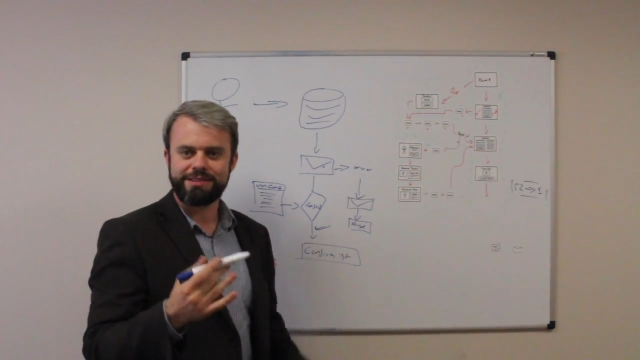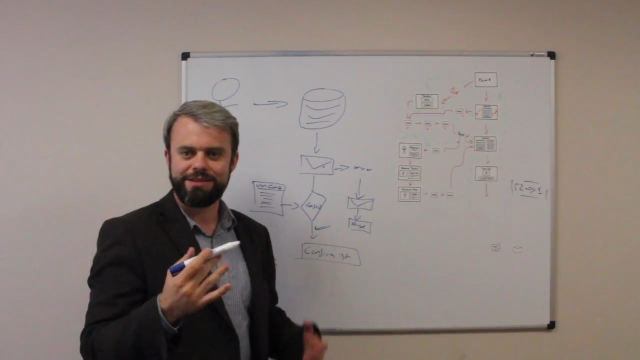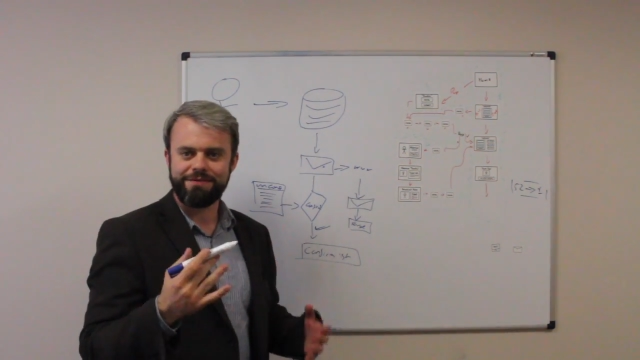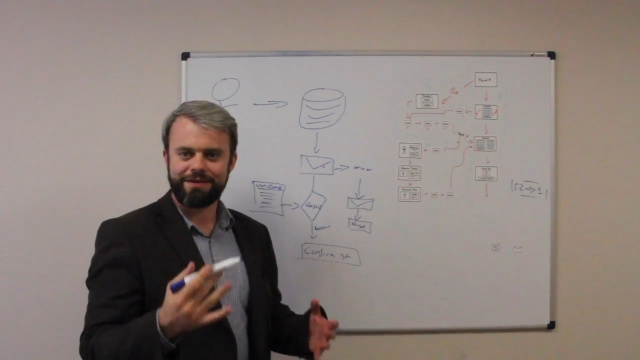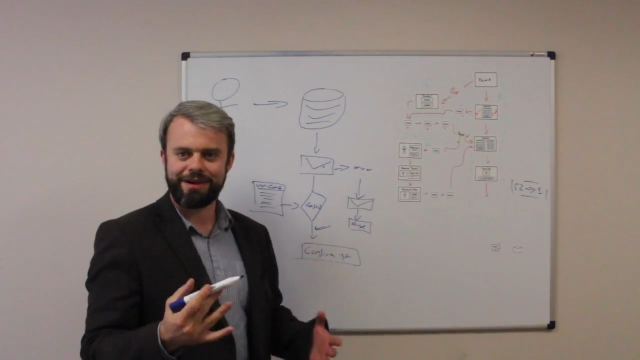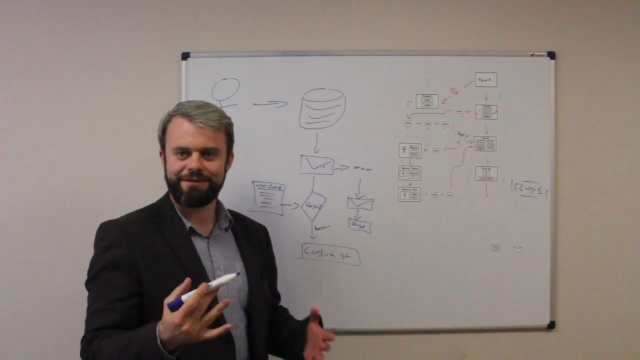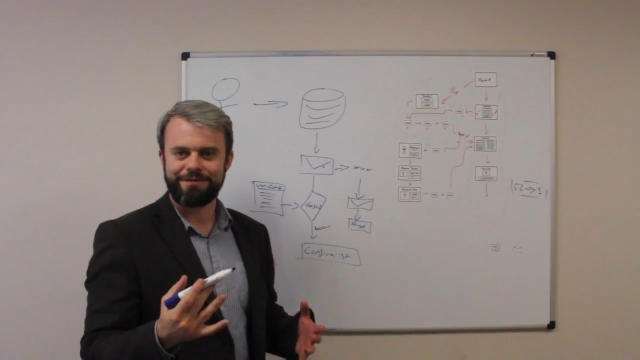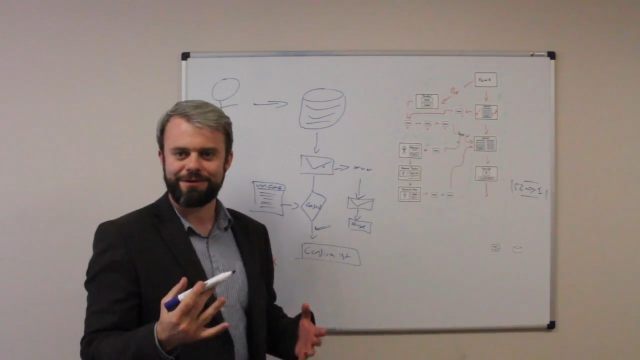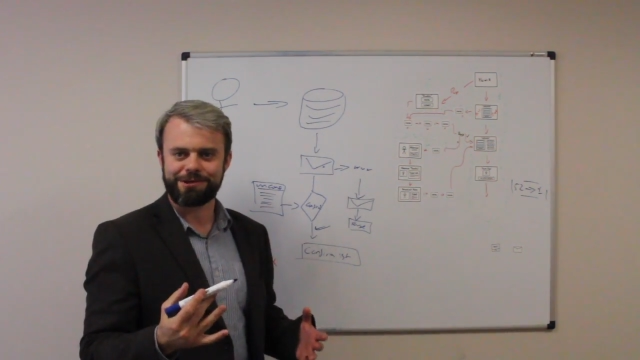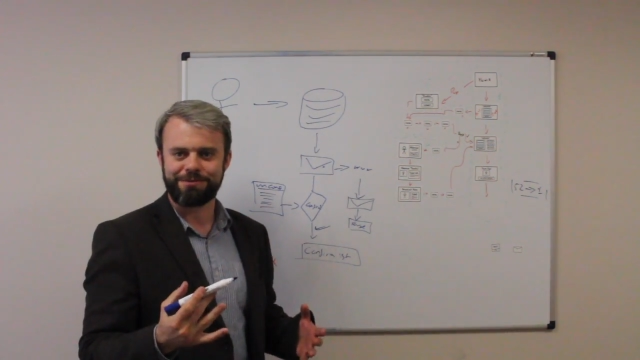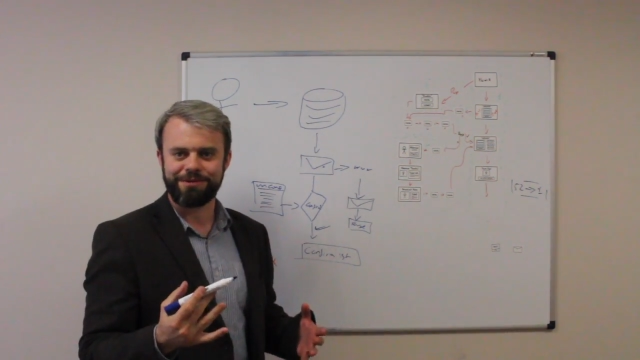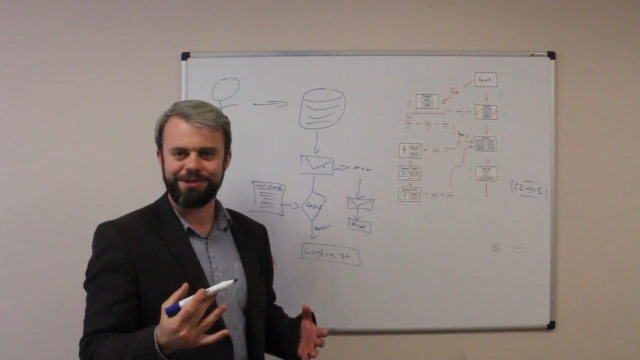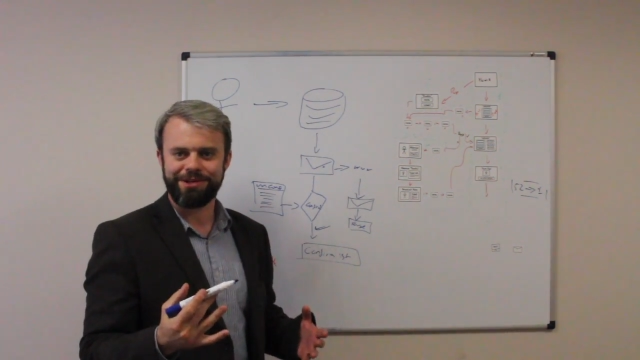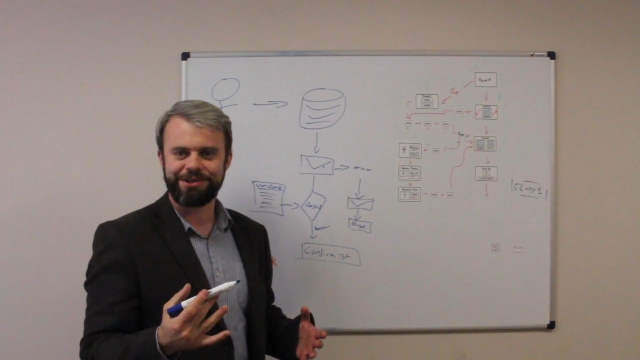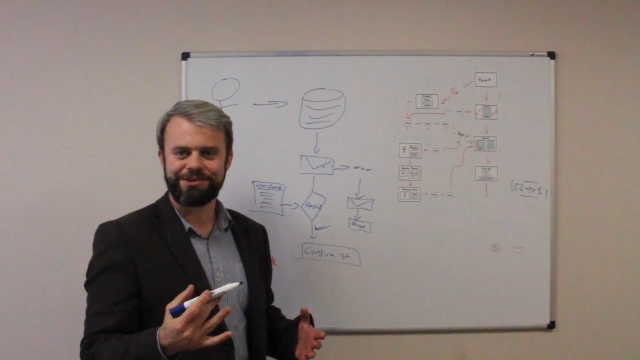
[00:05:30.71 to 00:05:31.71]
as the very first
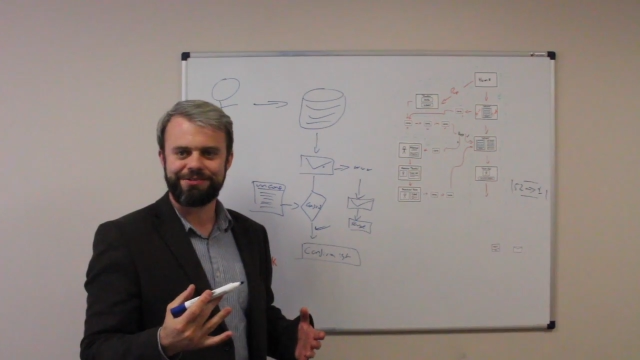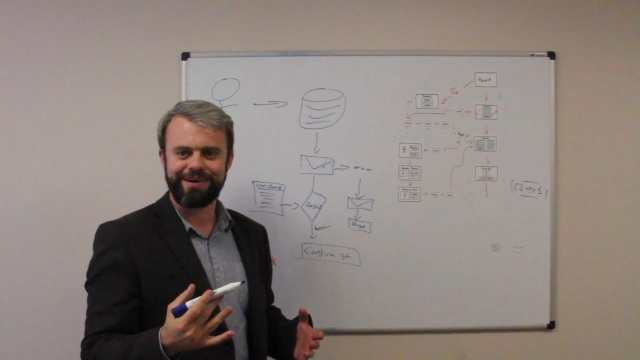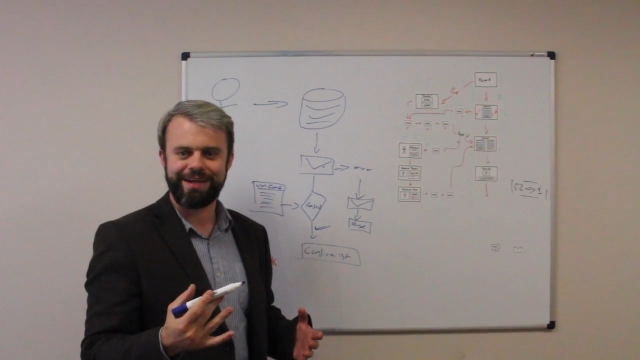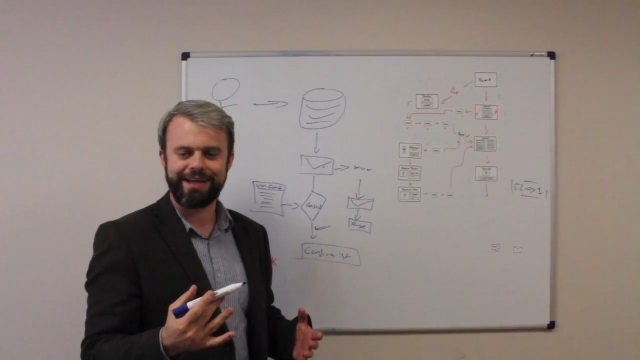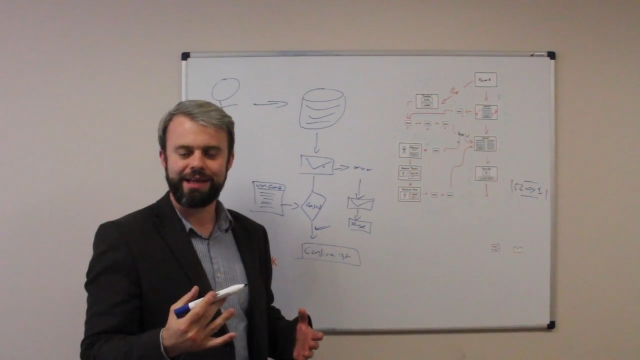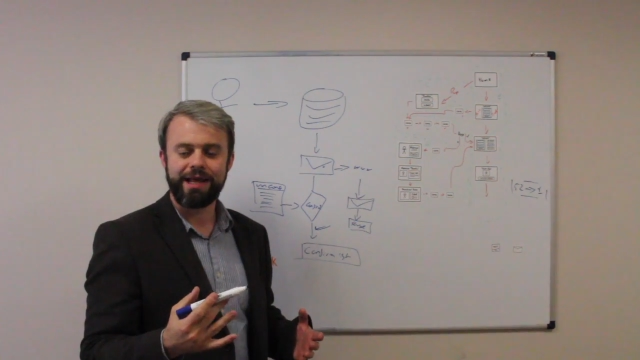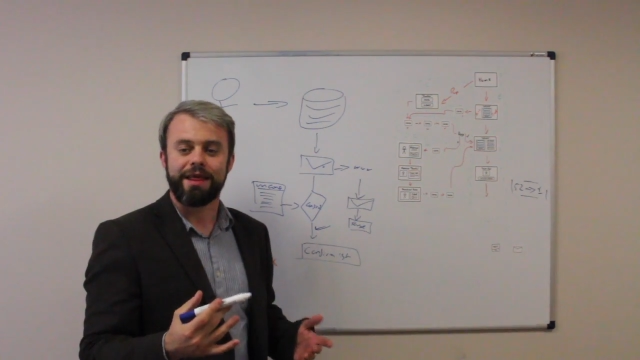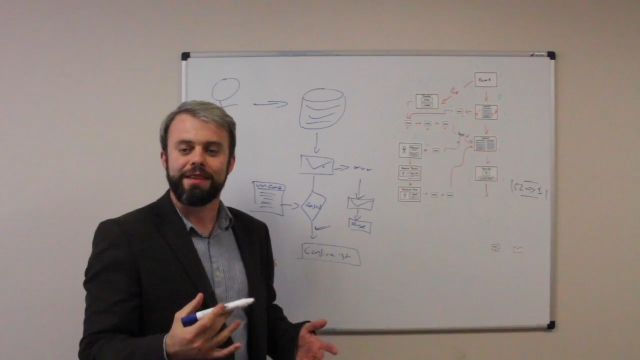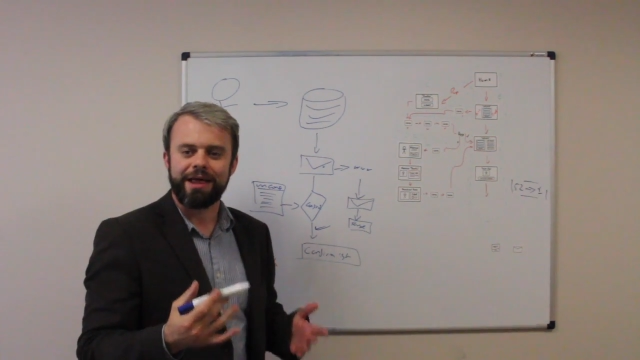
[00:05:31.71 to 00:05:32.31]
one you create,